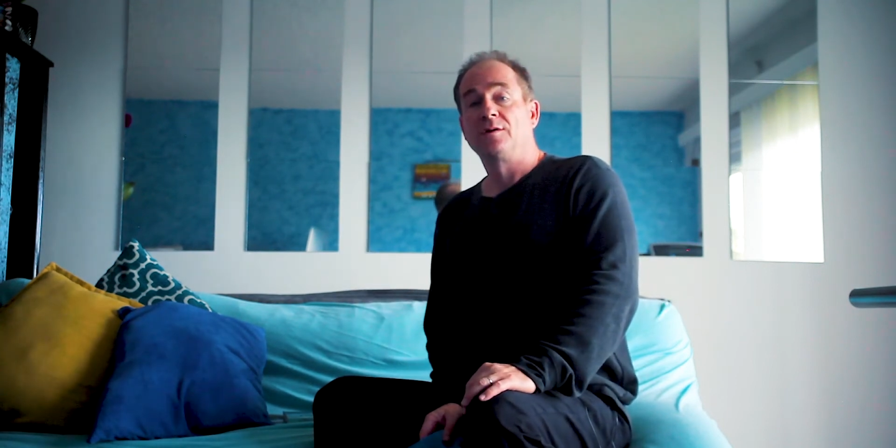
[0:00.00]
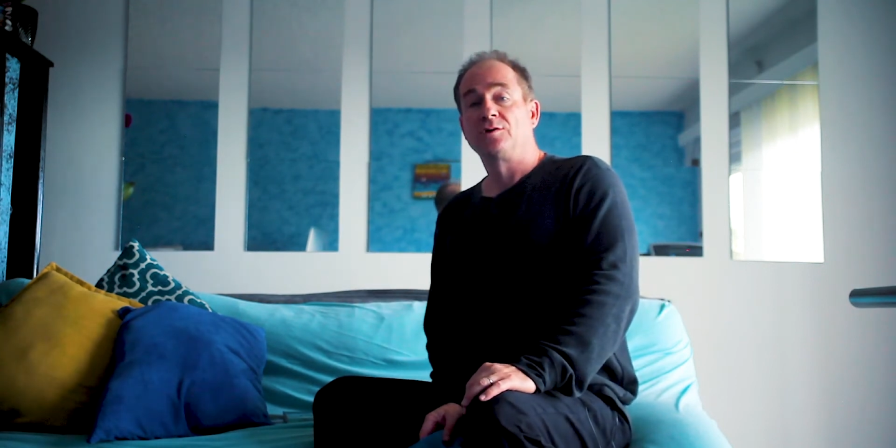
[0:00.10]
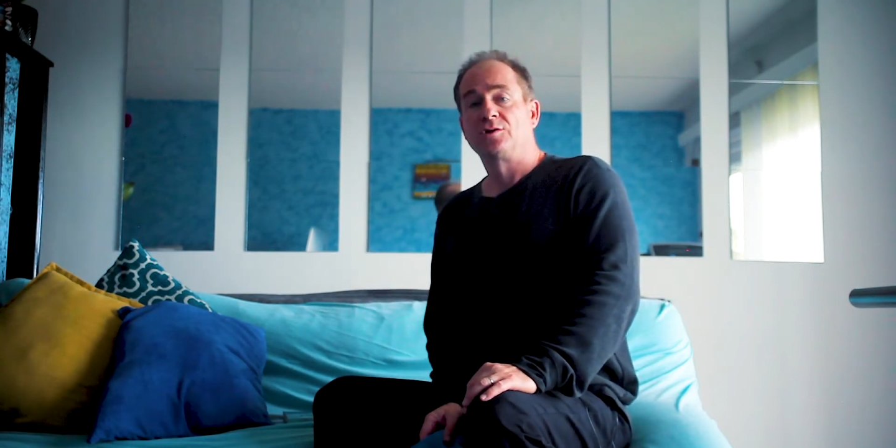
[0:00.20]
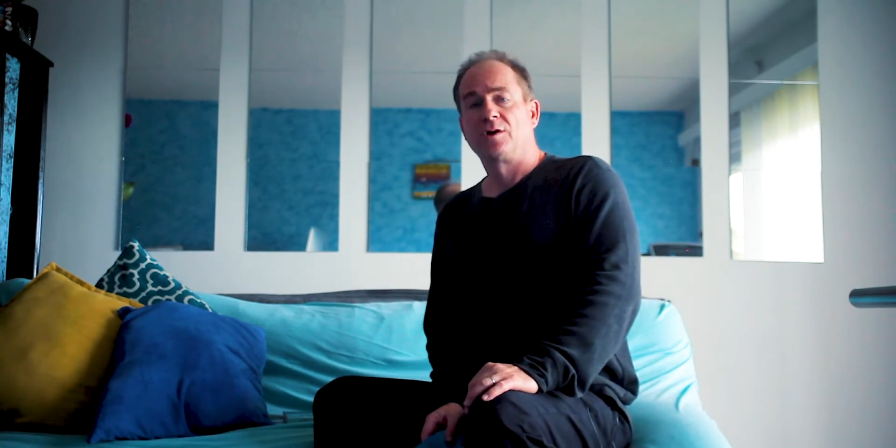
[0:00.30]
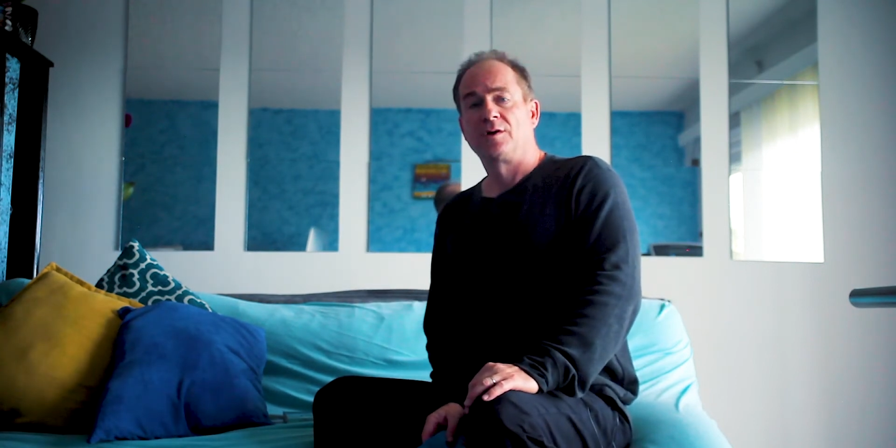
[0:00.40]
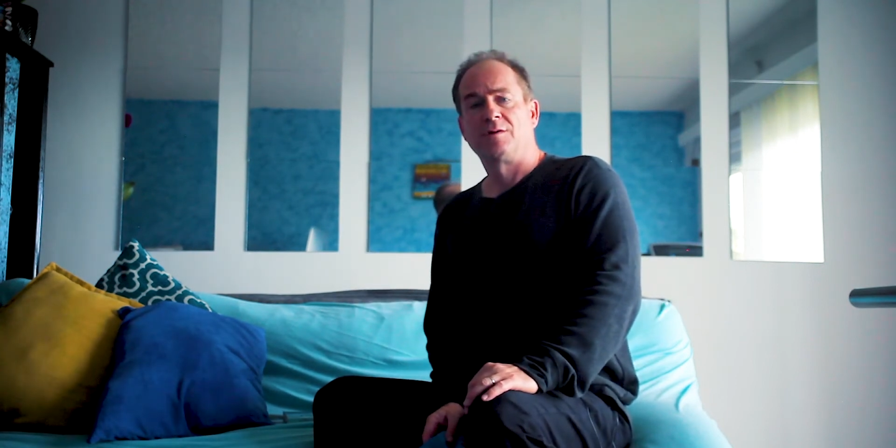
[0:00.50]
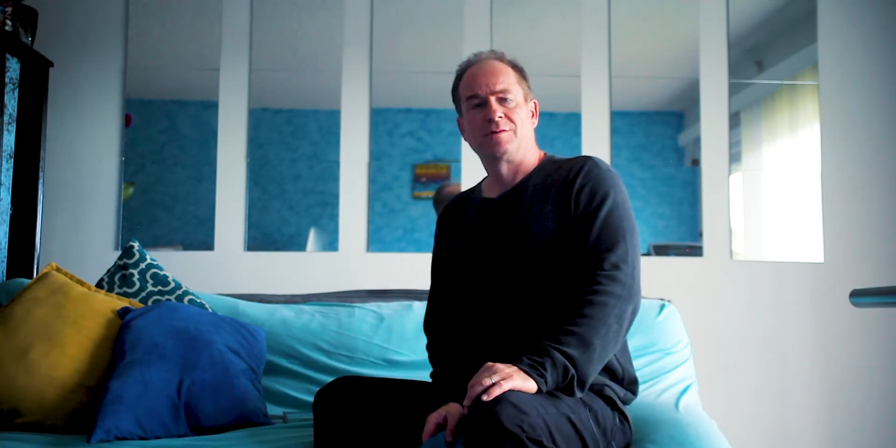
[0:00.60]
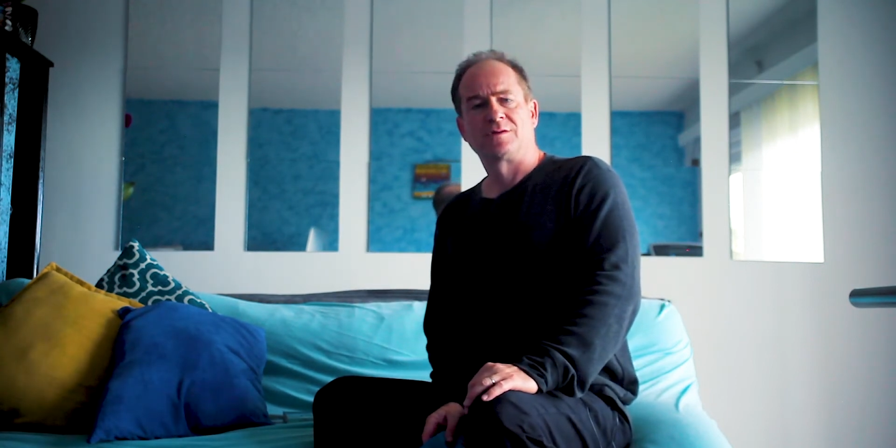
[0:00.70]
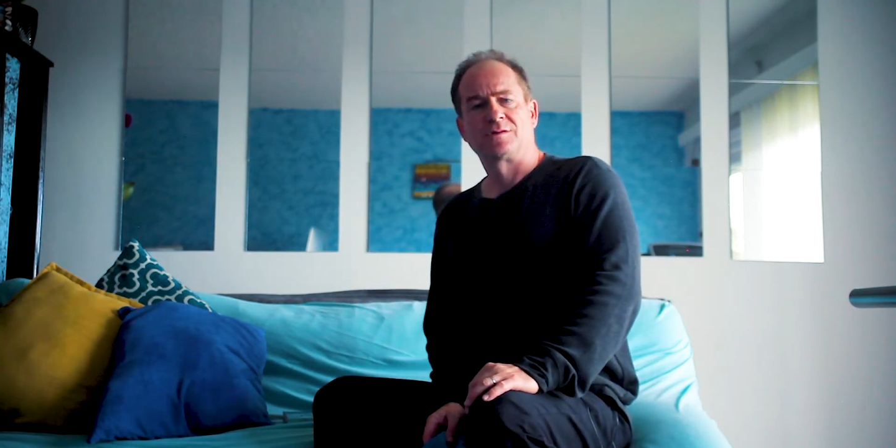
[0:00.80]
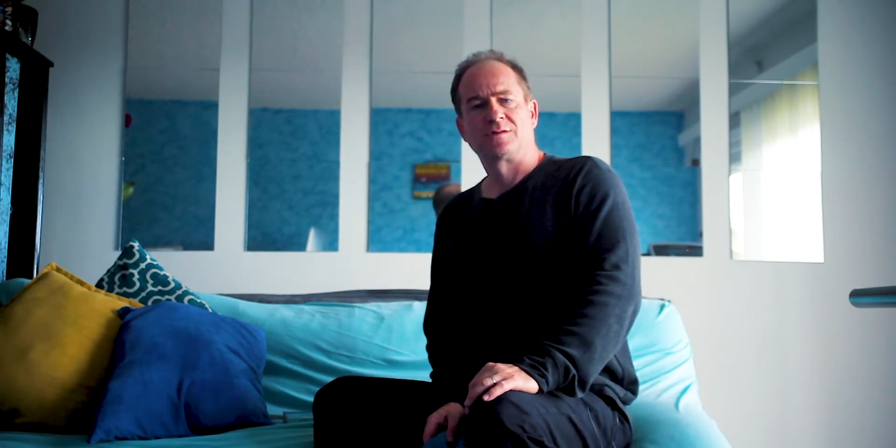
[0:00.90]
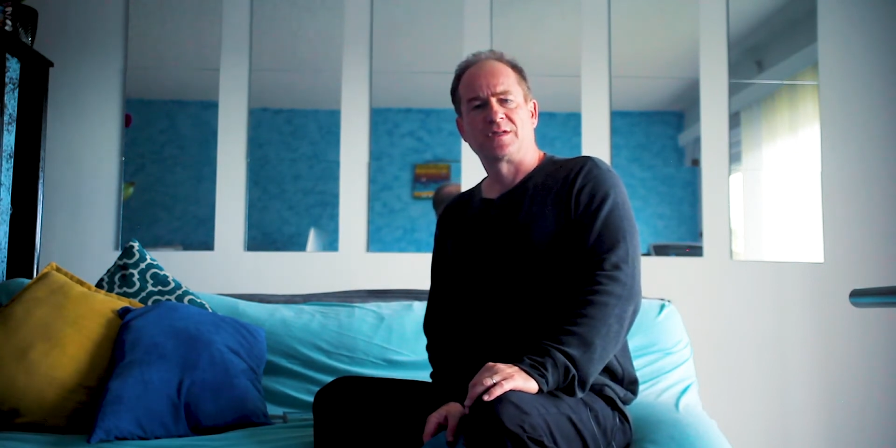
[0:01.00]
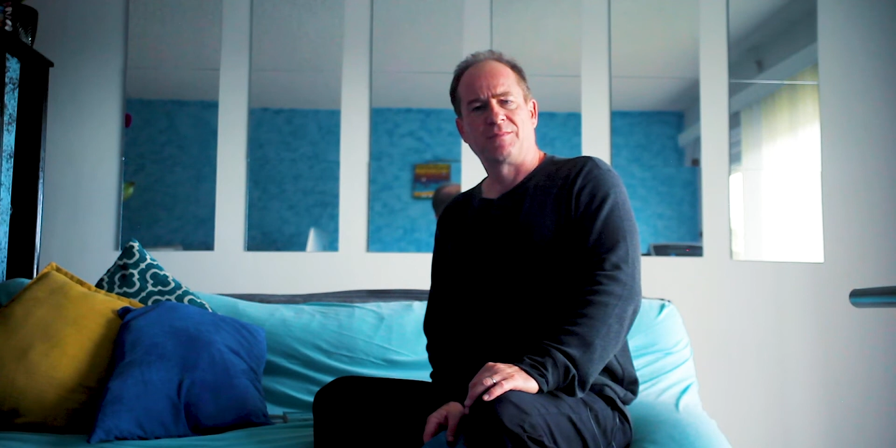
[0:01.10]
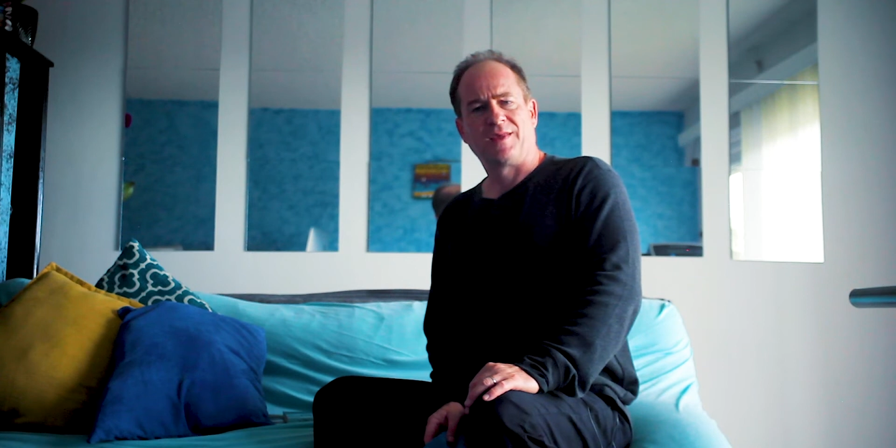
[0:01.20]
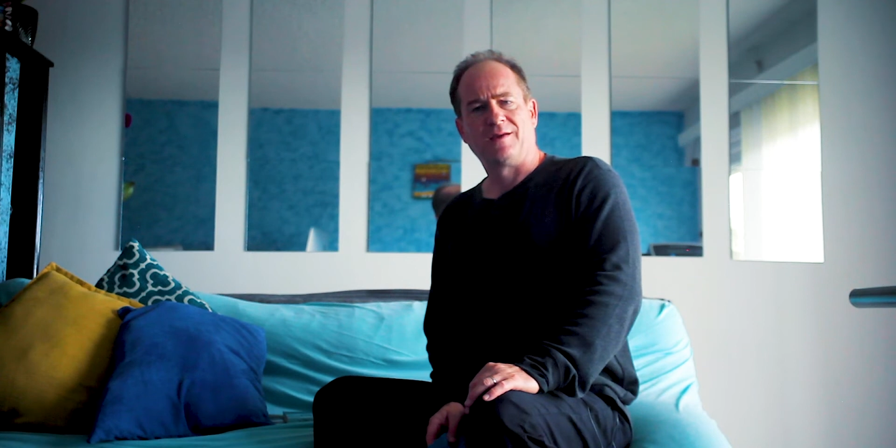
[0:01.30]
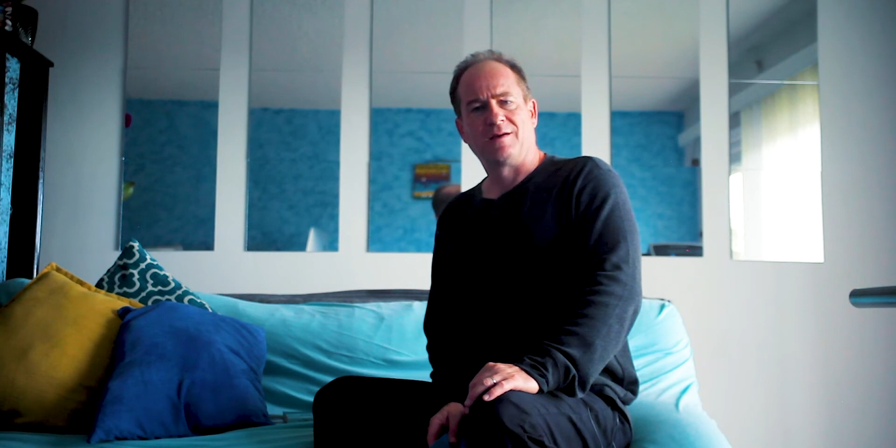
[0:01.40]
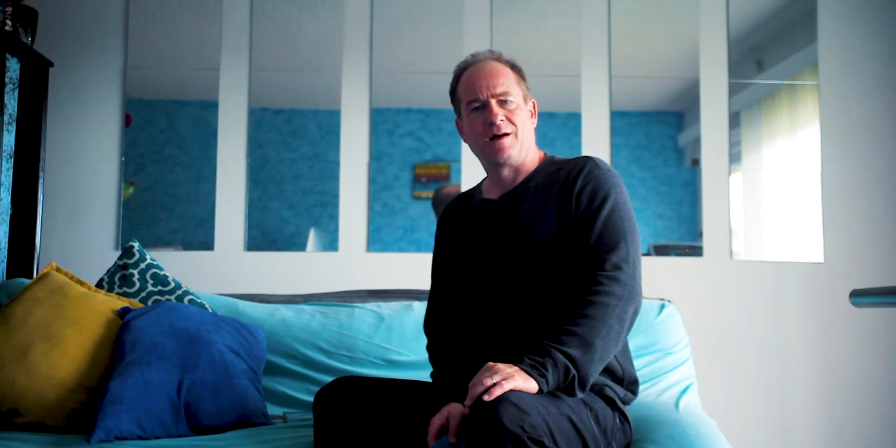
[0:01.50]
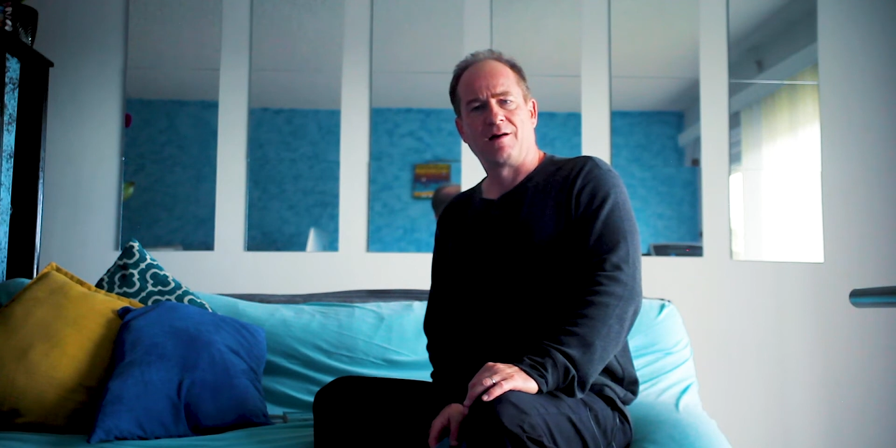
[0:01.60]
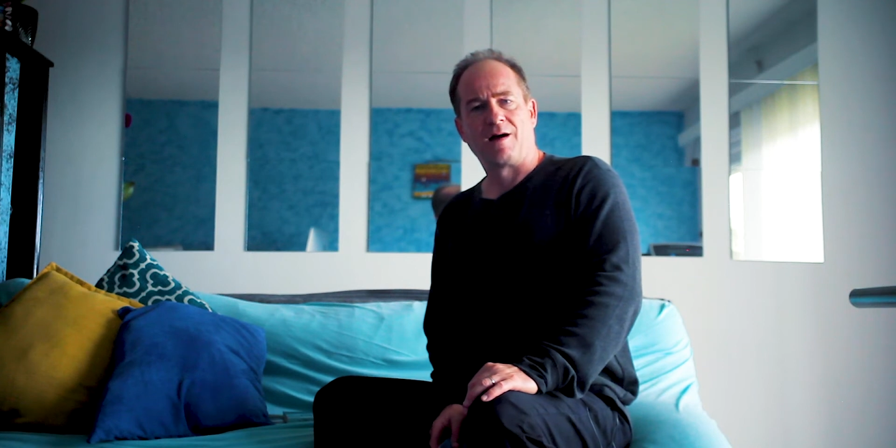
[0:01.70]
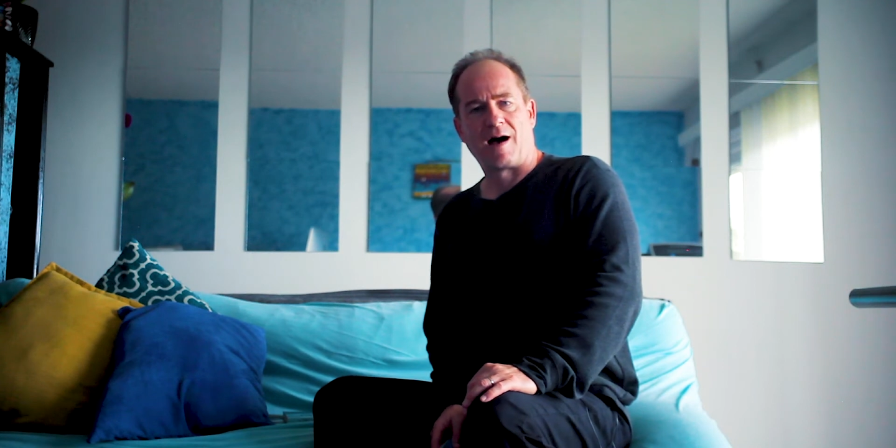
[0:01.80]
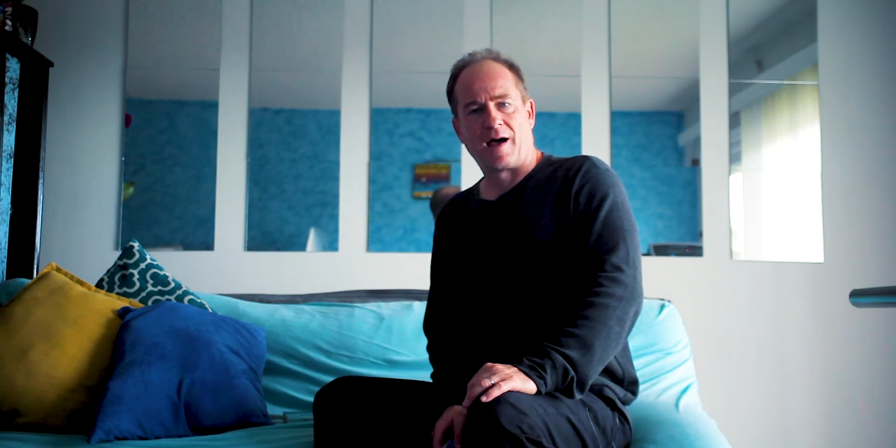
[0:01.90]
Sean noticed something
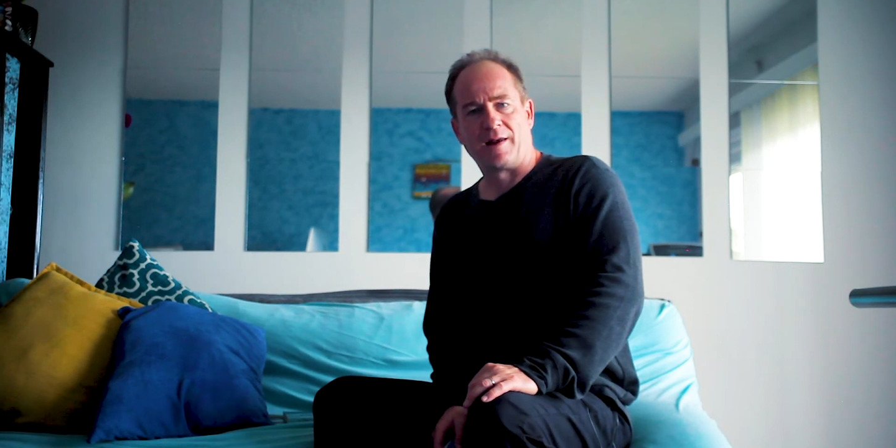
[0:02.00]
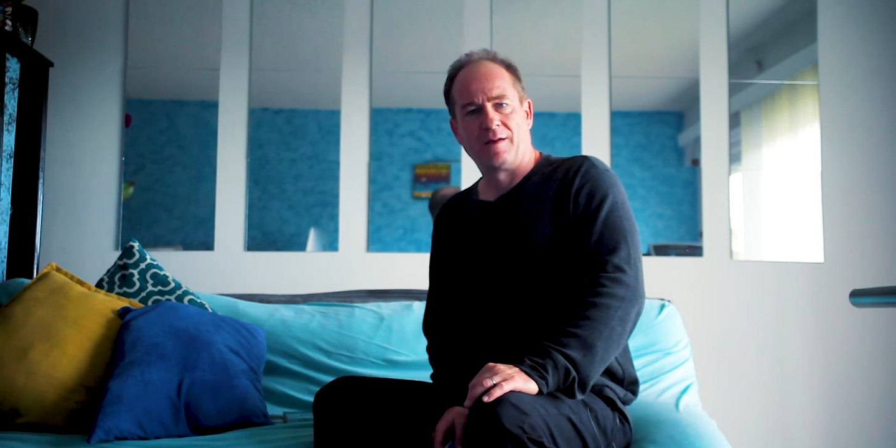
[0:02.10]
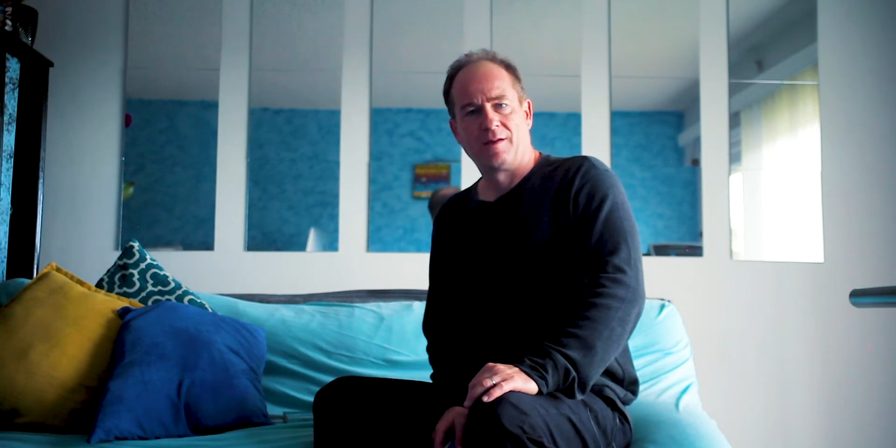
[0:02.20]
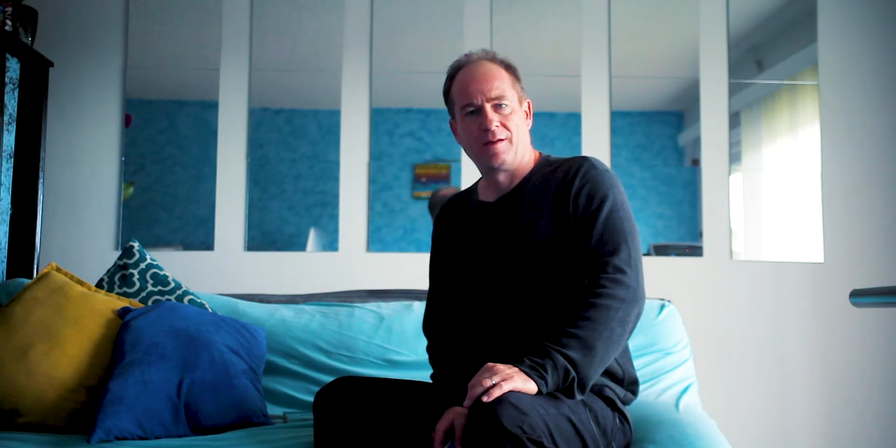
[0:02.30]
odd.